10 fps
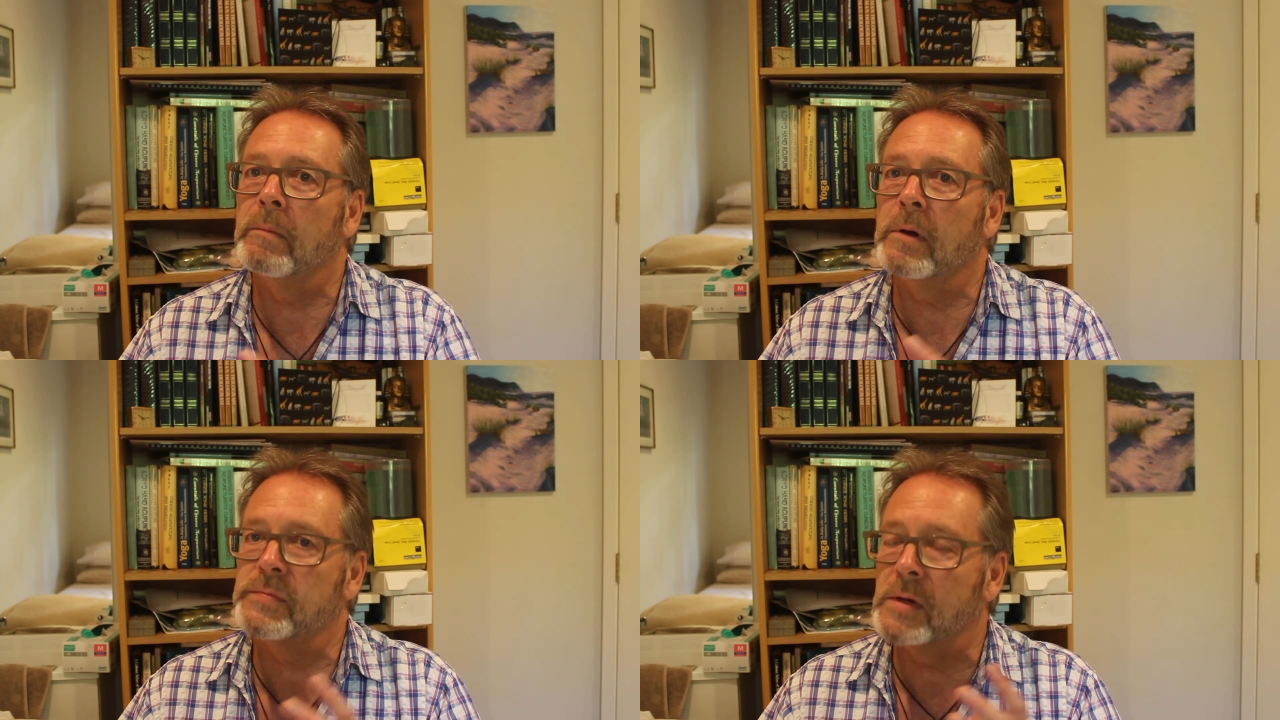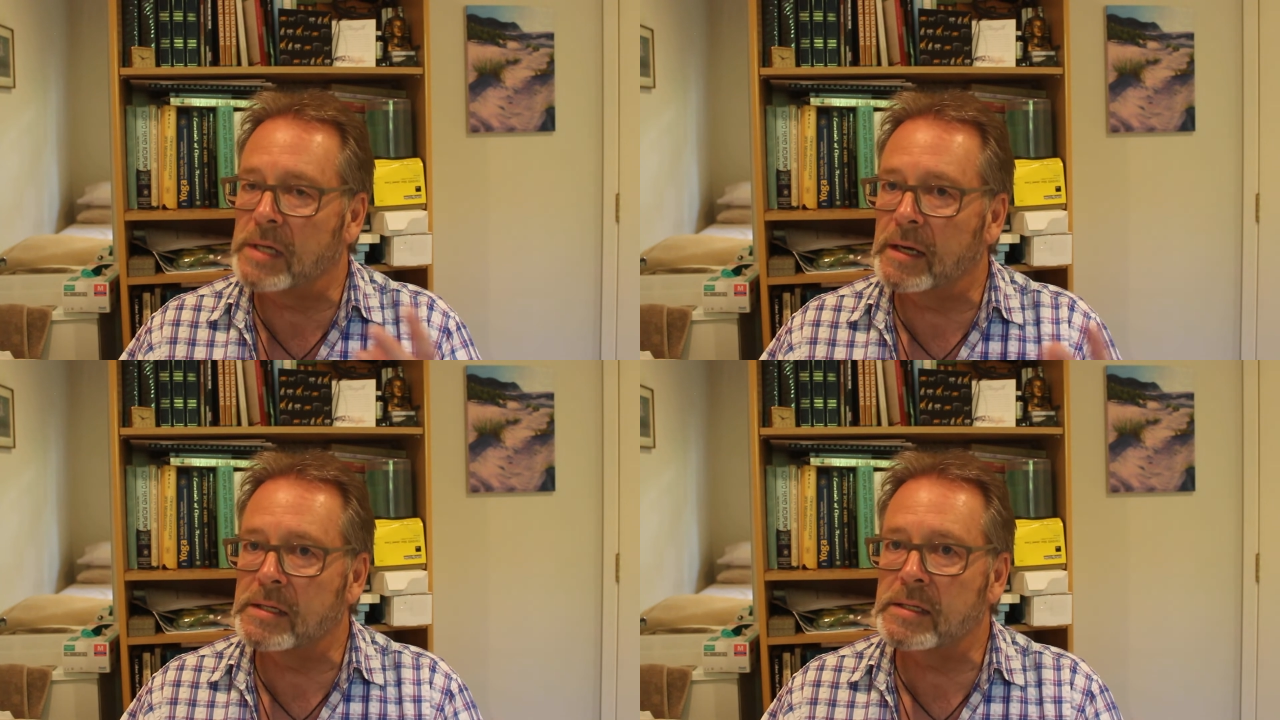as far as
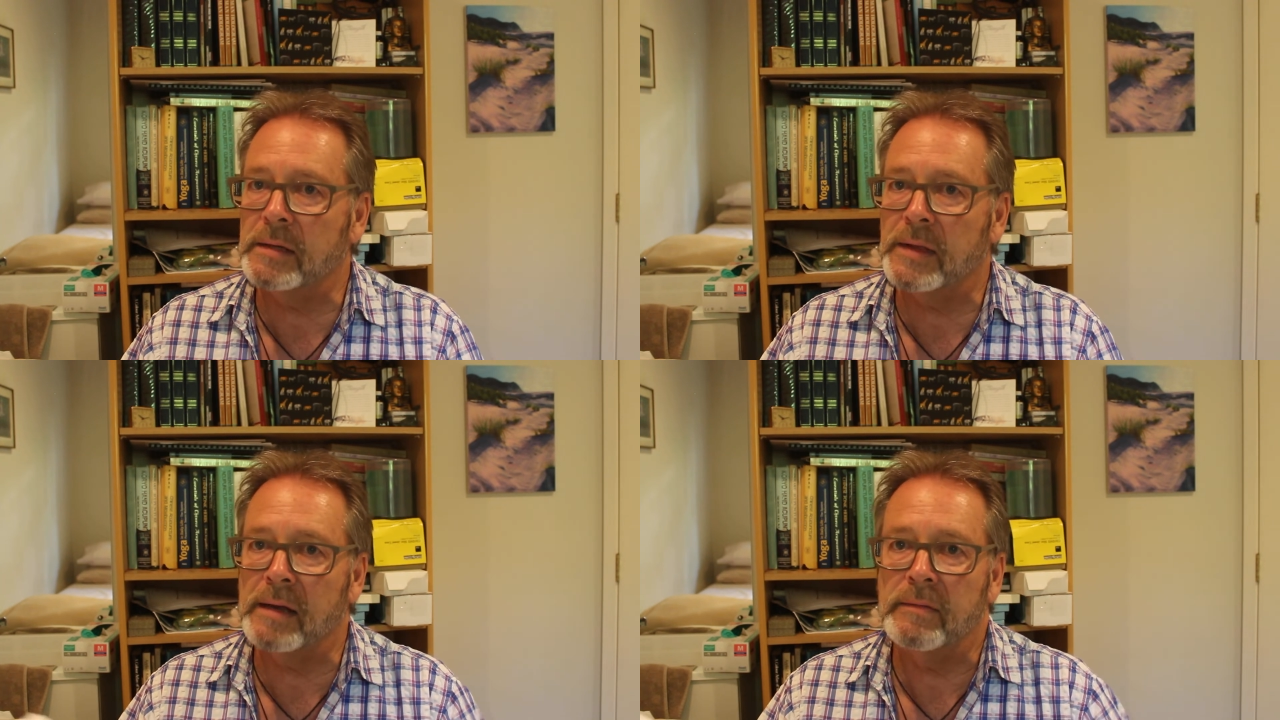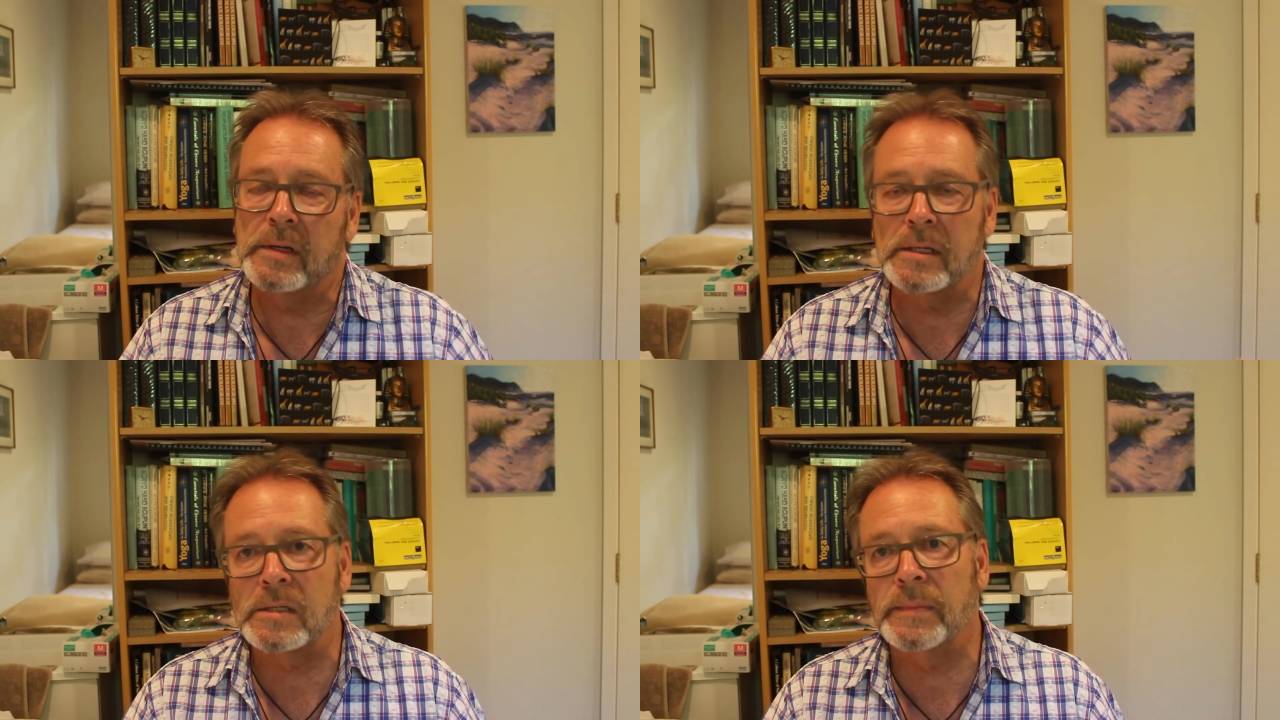I can see it, the
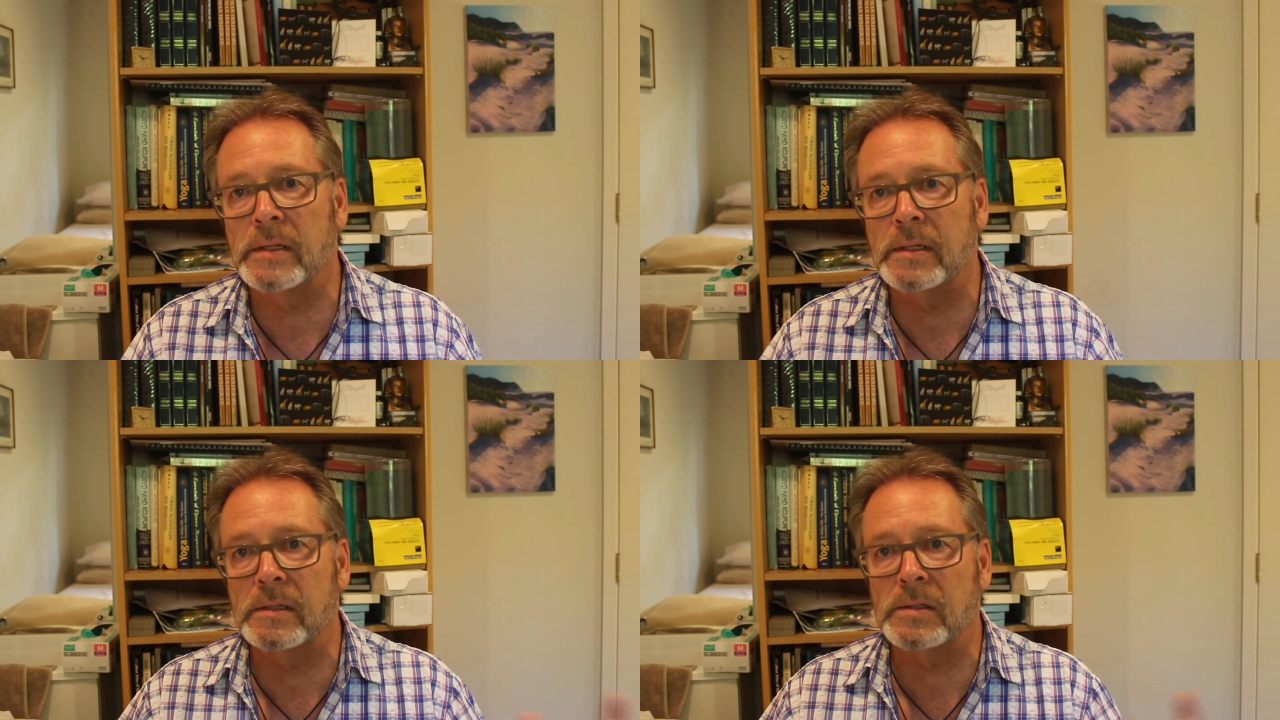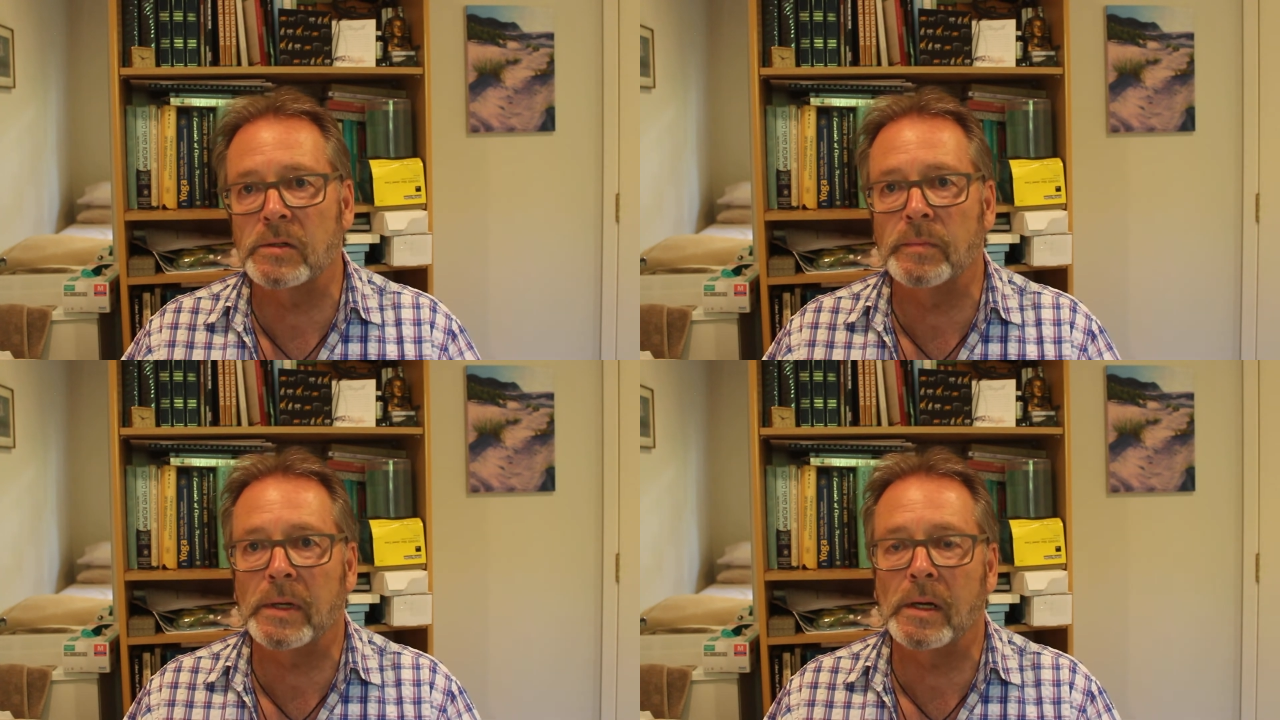advert is split into
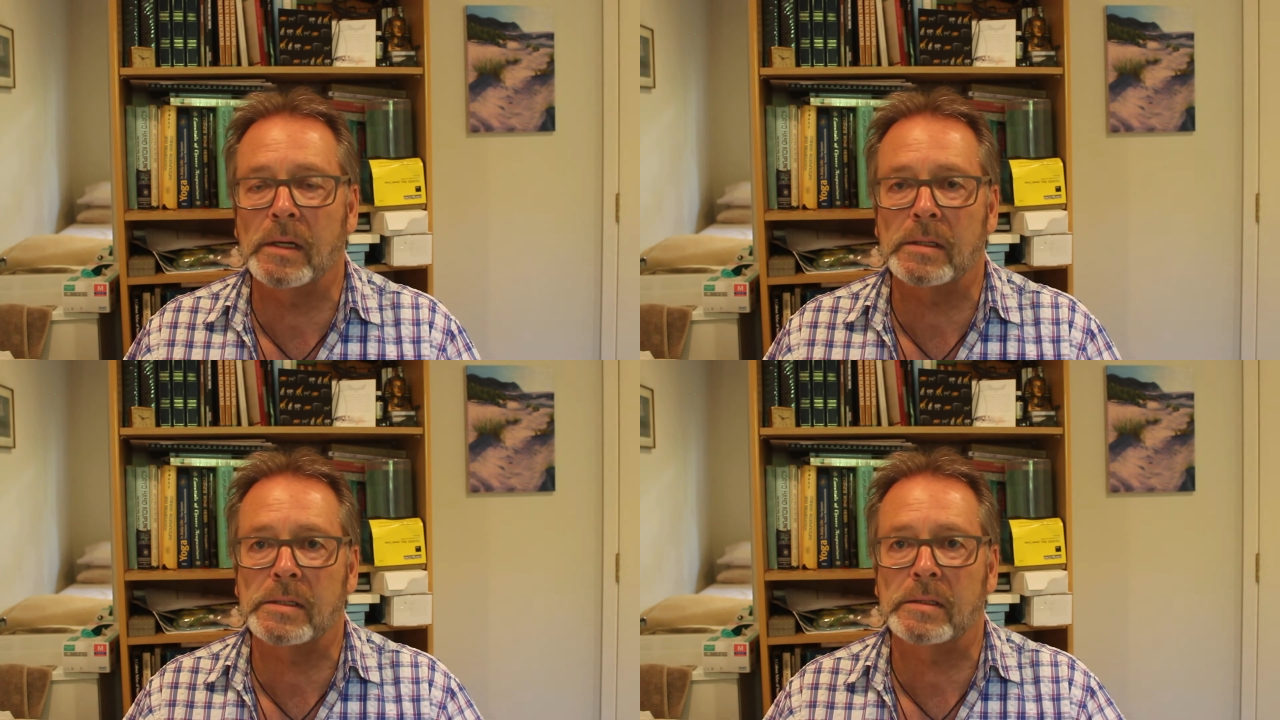two parts.